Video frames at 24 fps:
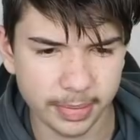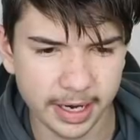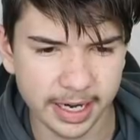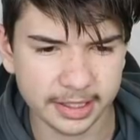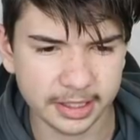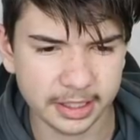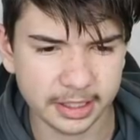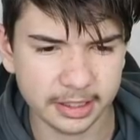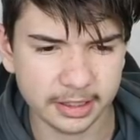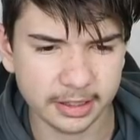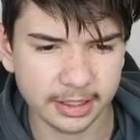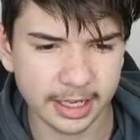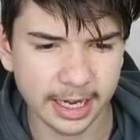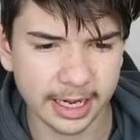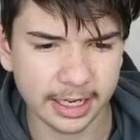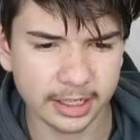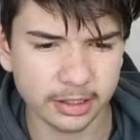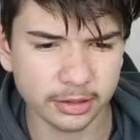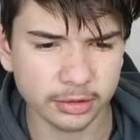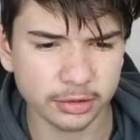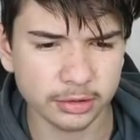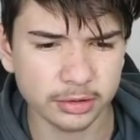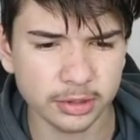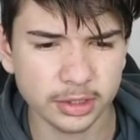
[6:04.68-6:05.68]
Bailey
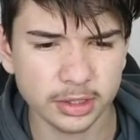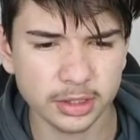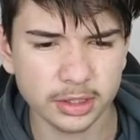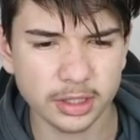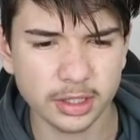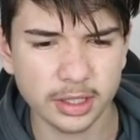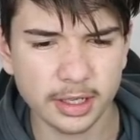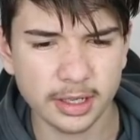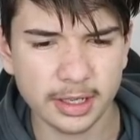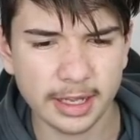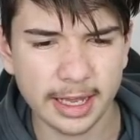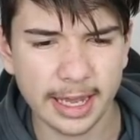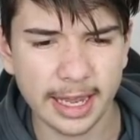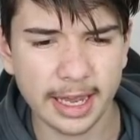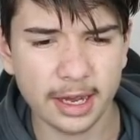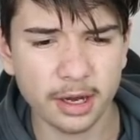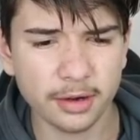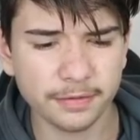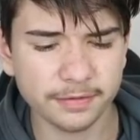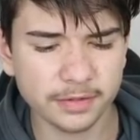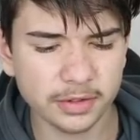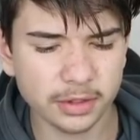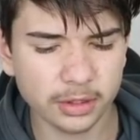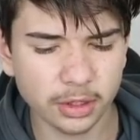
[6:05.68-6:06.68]
Dale.
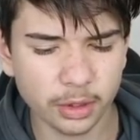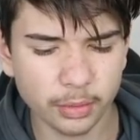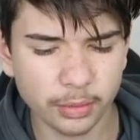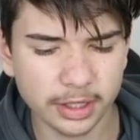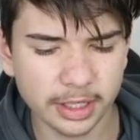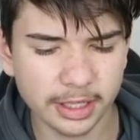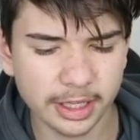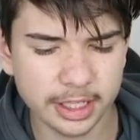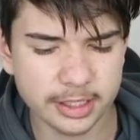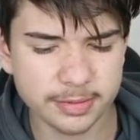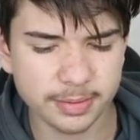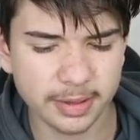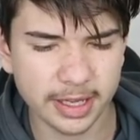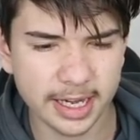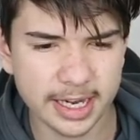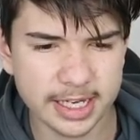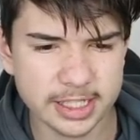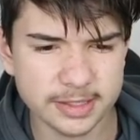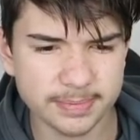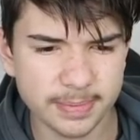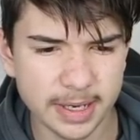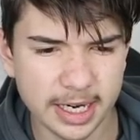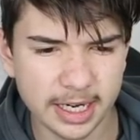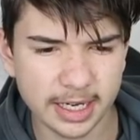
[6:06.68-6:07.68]
How have not one of these
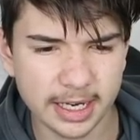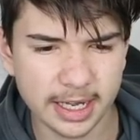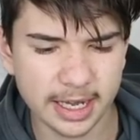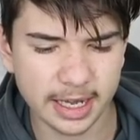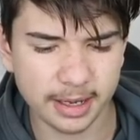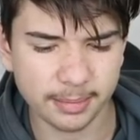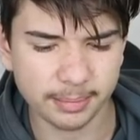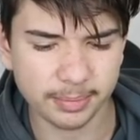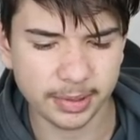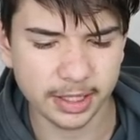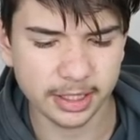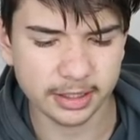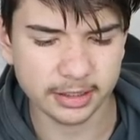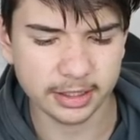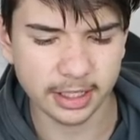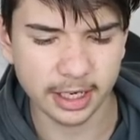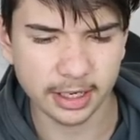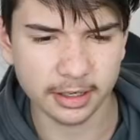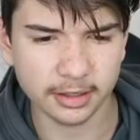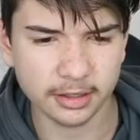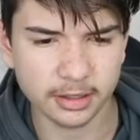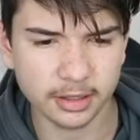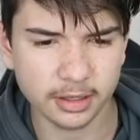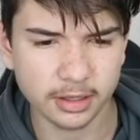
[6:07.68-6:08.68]
players been picked
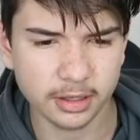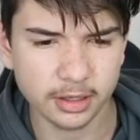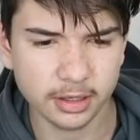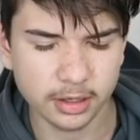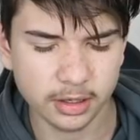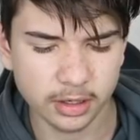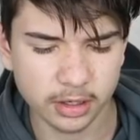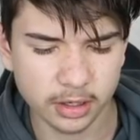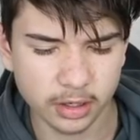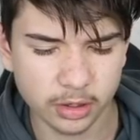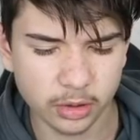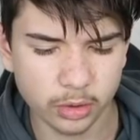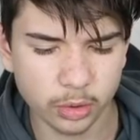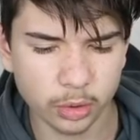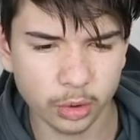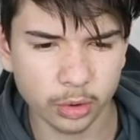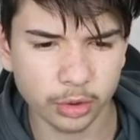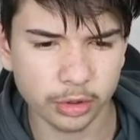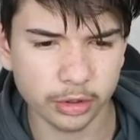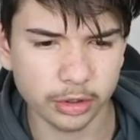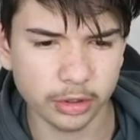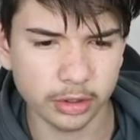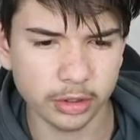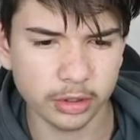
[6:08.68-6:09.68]
yet?
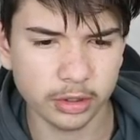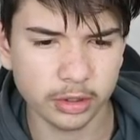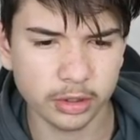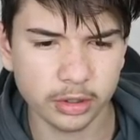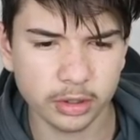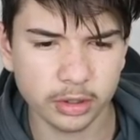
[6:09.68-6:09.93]
Norton.